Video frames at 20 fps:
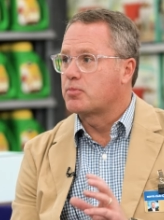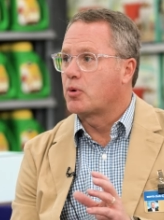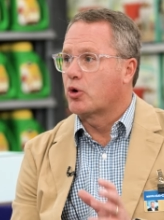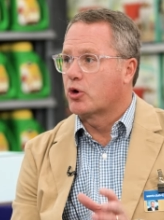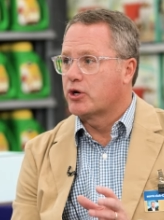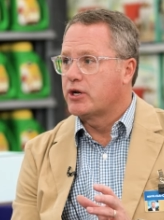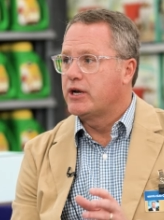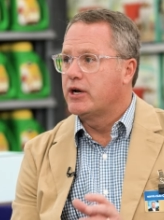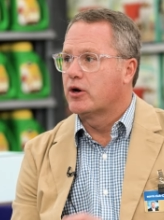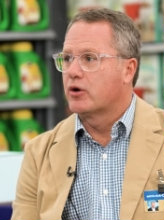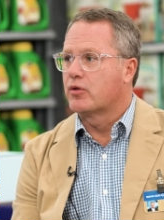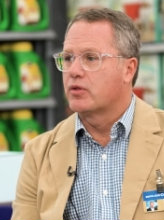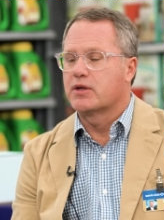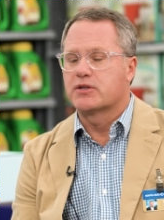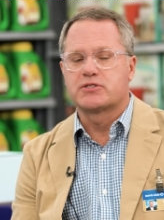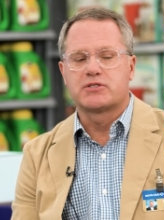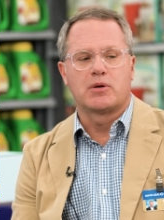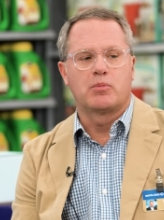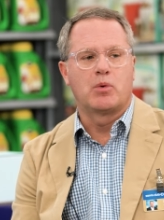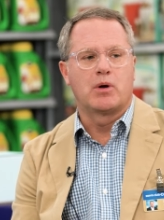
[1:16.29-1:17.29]
per year
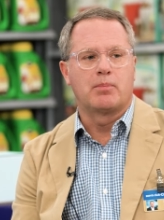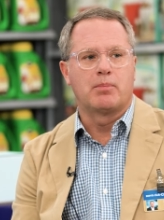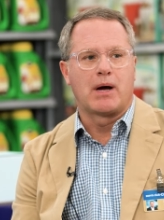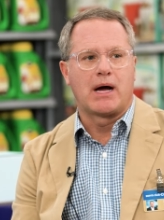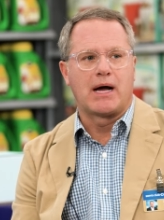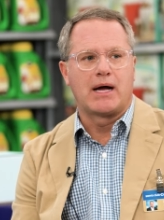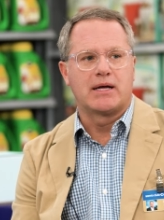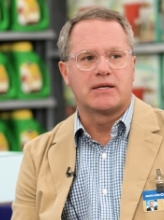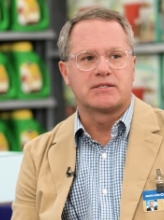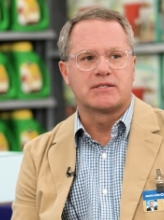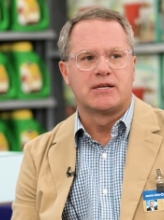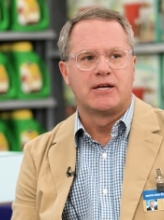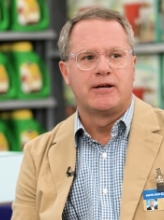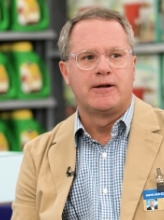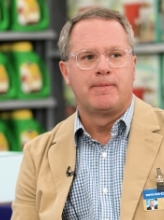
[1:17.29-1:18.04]
that someone buys.